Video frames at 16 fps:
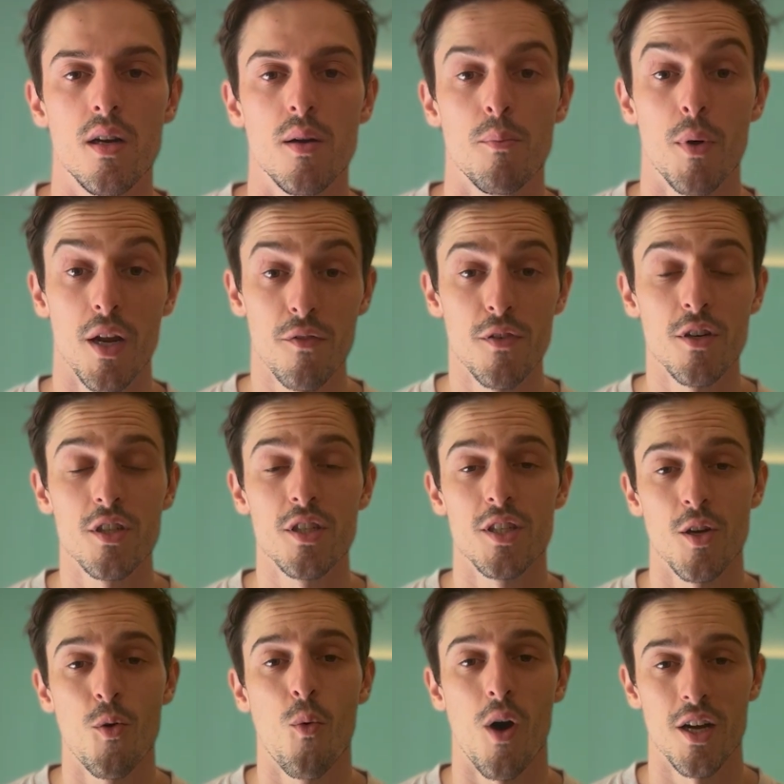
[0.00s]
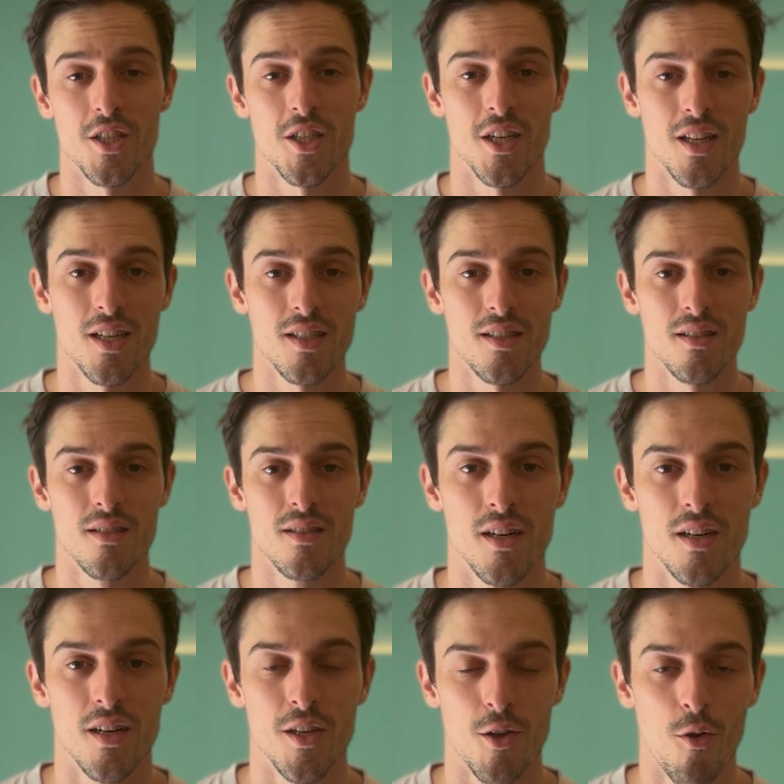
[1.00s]
But if you're still watching this,
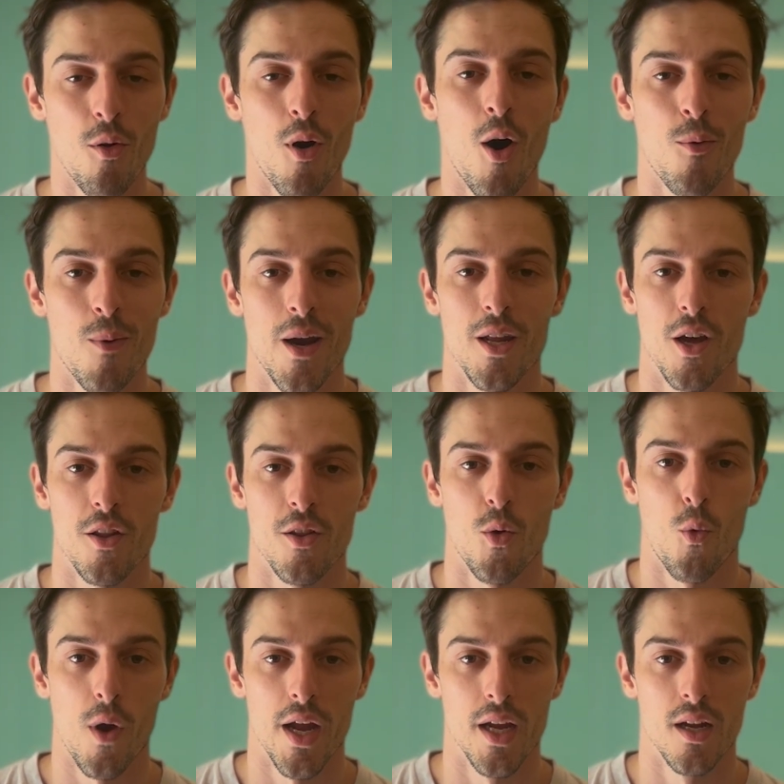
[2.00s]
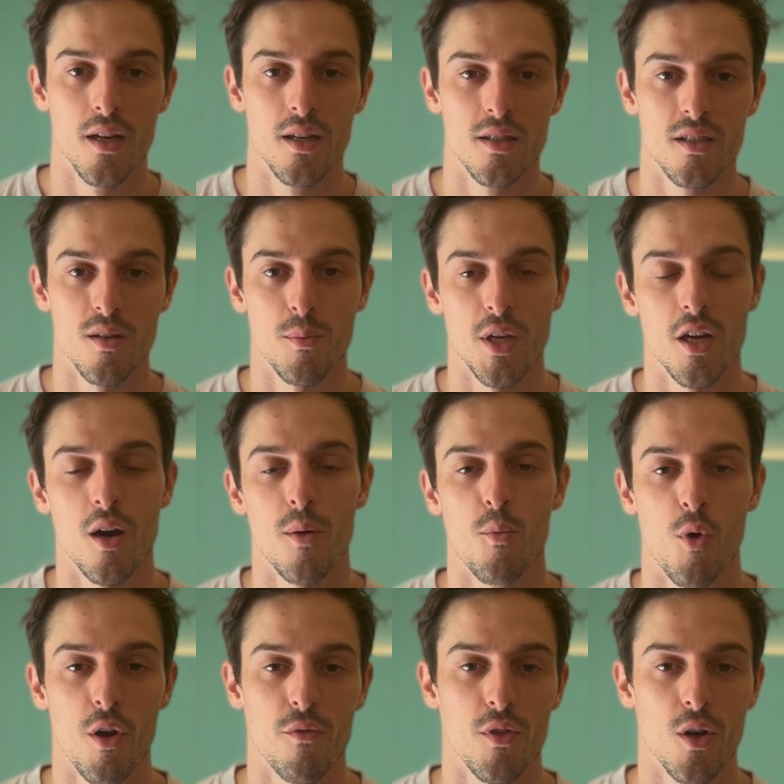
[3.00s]
you're already on the way to become
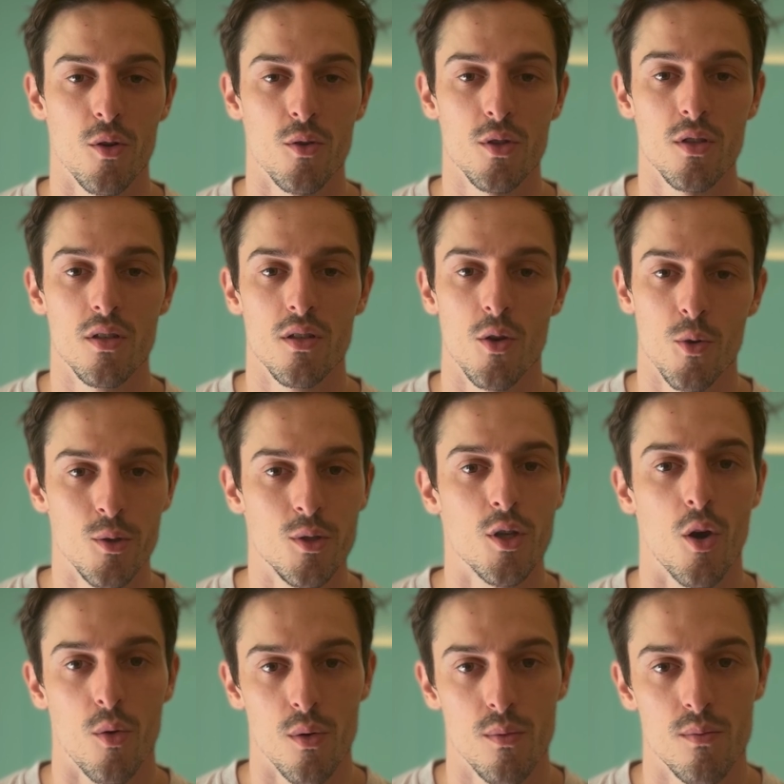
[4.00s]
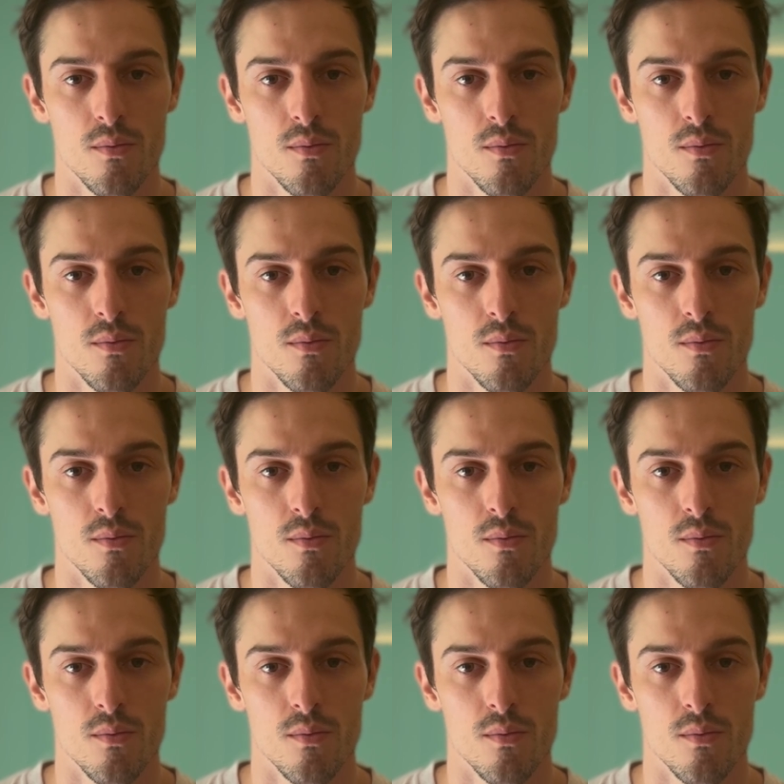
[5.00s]
one of those who don't.